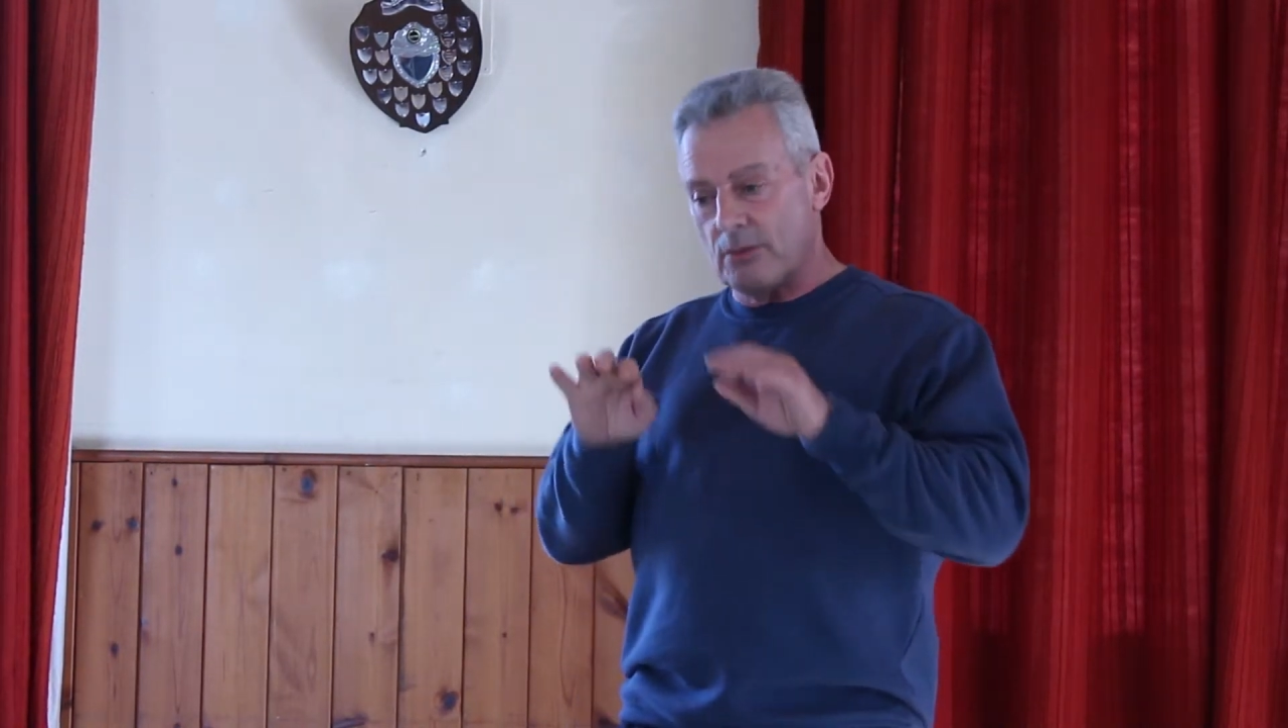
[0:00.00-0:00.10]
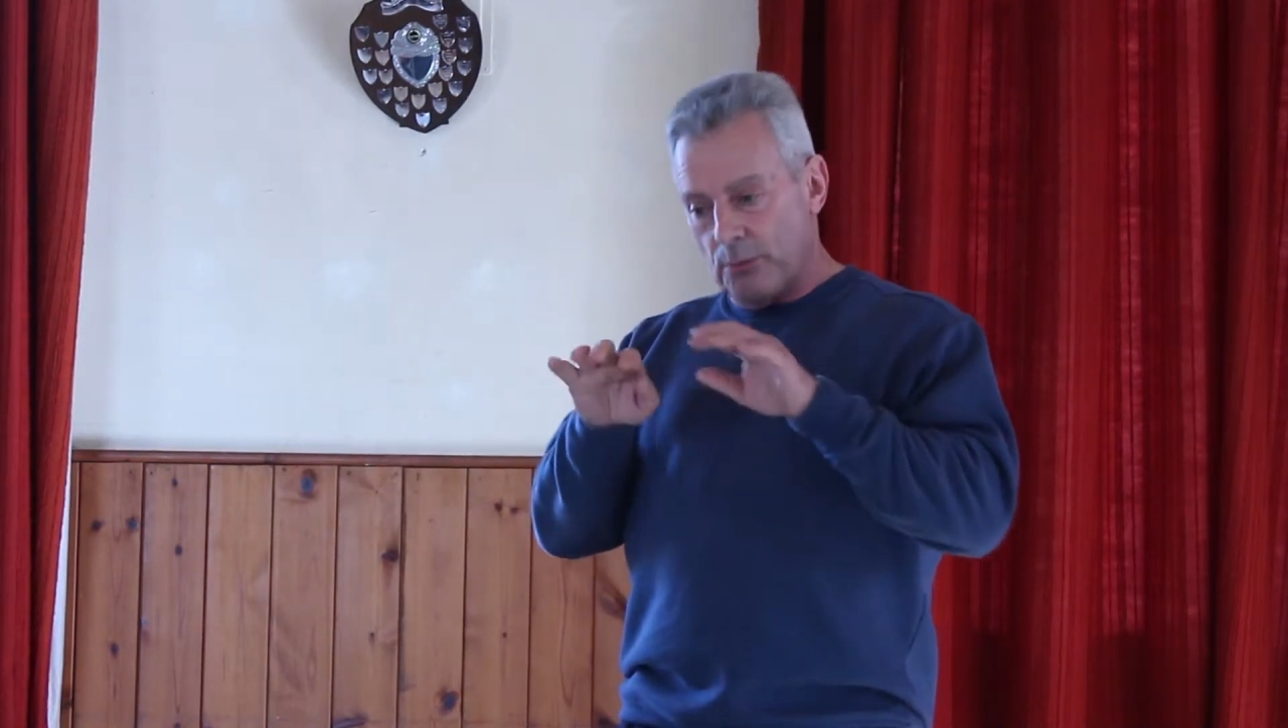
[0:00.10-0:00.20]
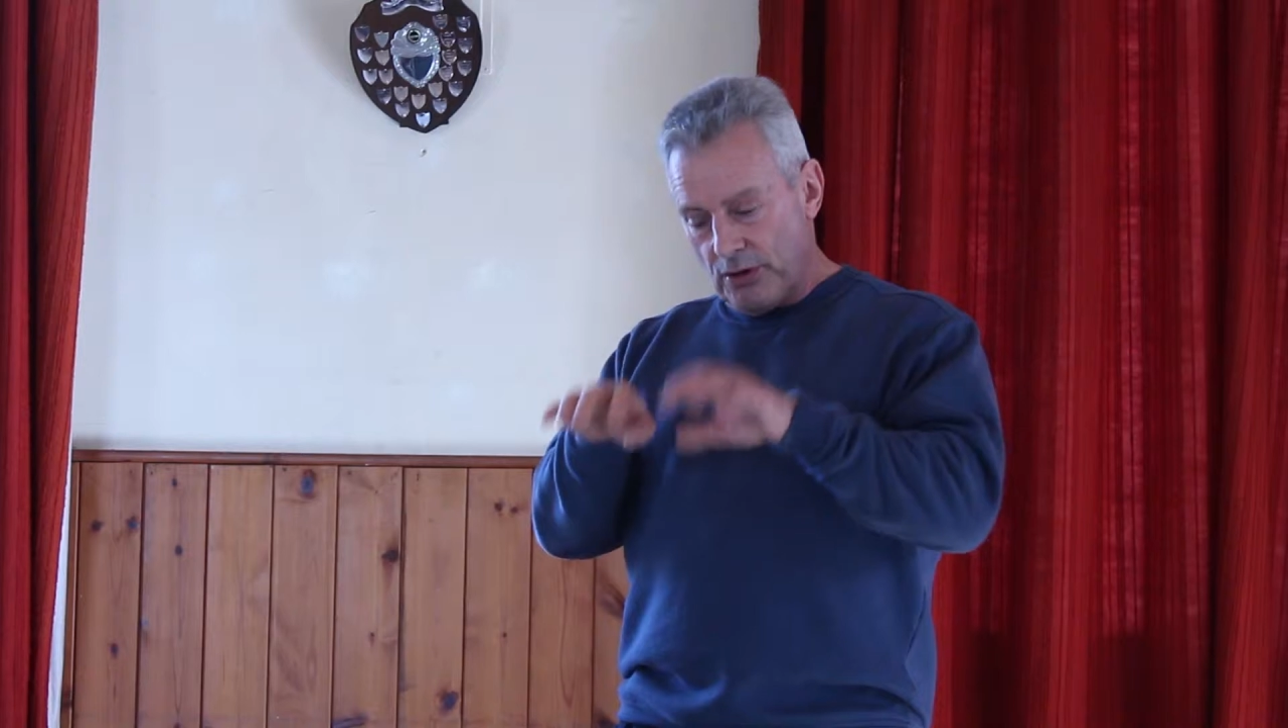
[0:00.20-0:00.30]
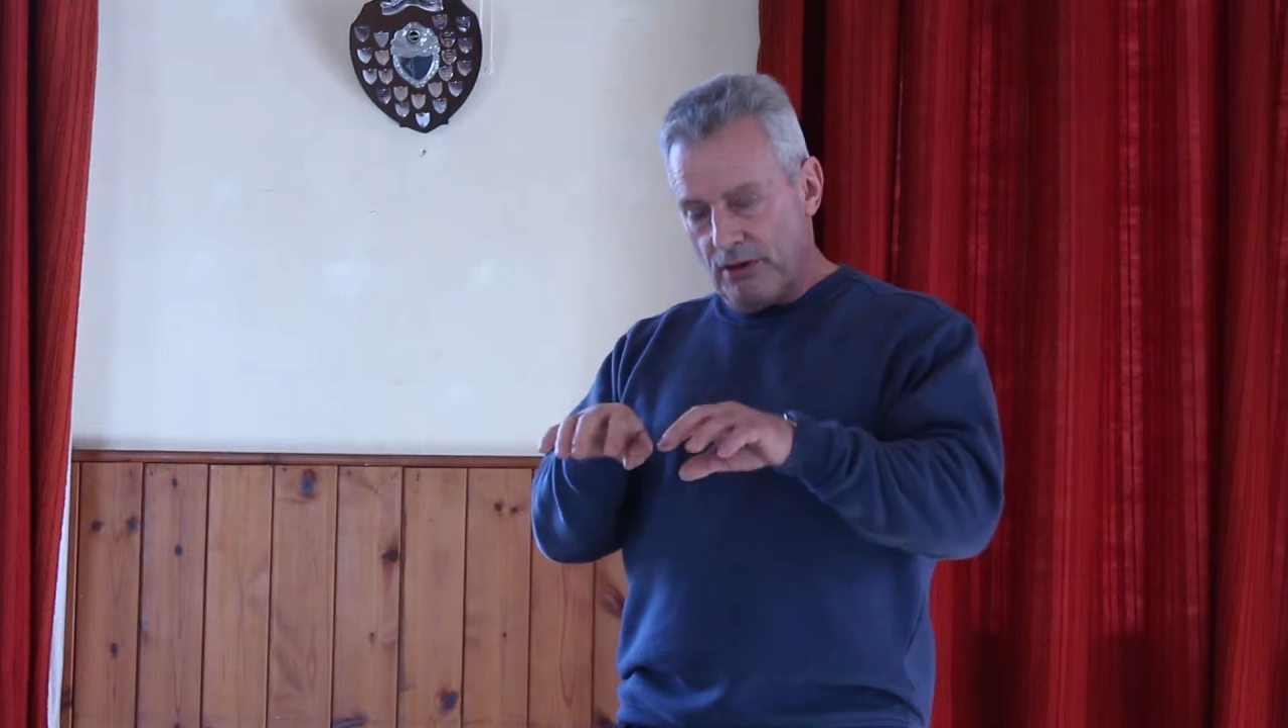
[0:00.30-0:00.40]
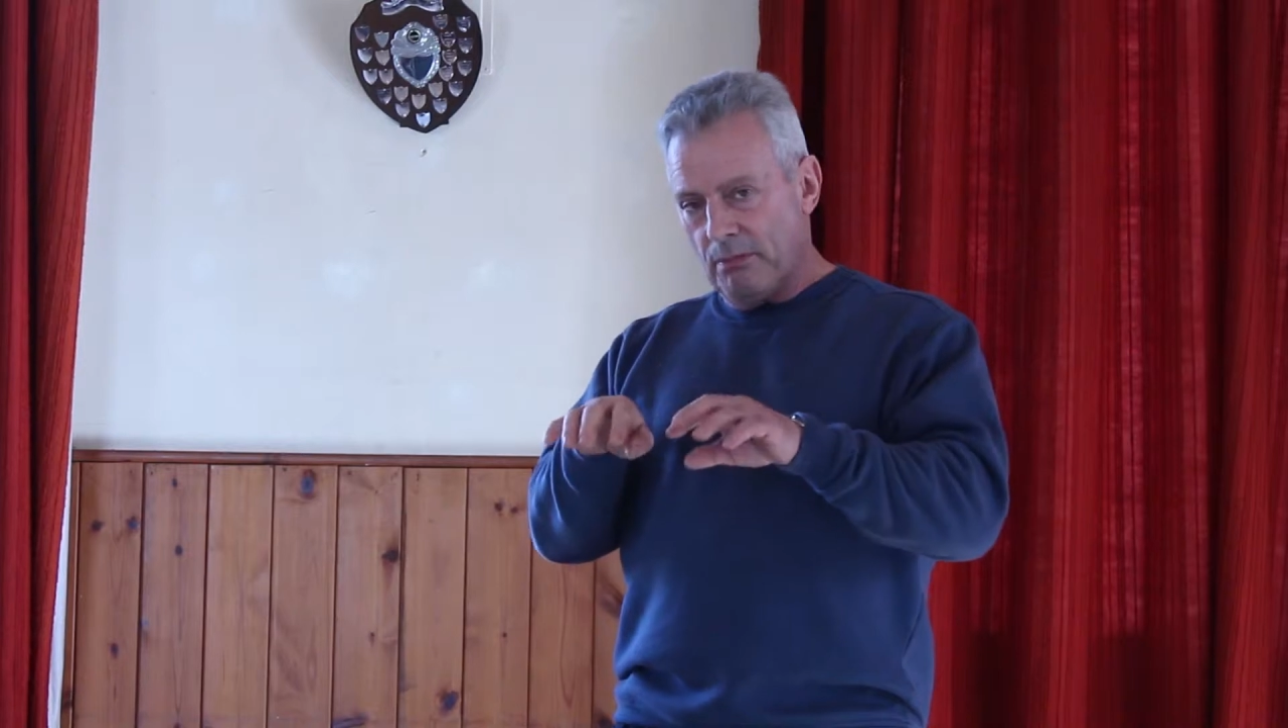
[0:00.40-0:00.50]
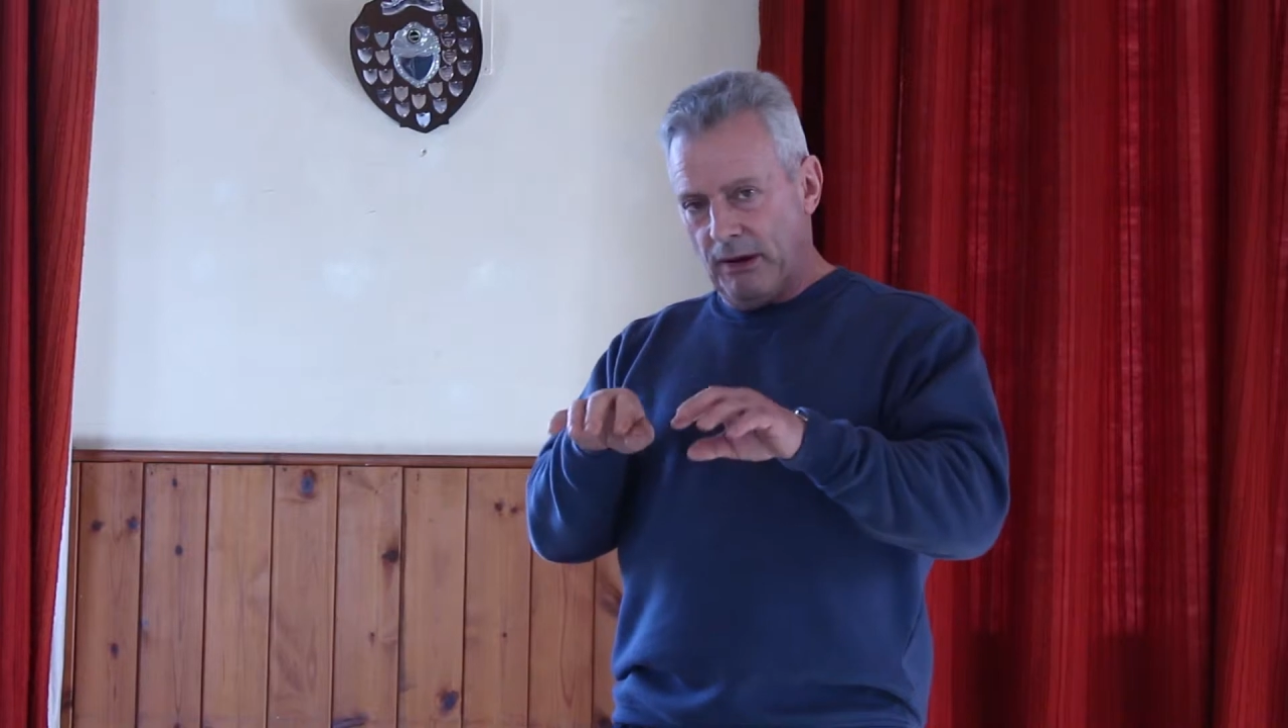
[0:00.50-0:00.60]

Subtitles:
you put it in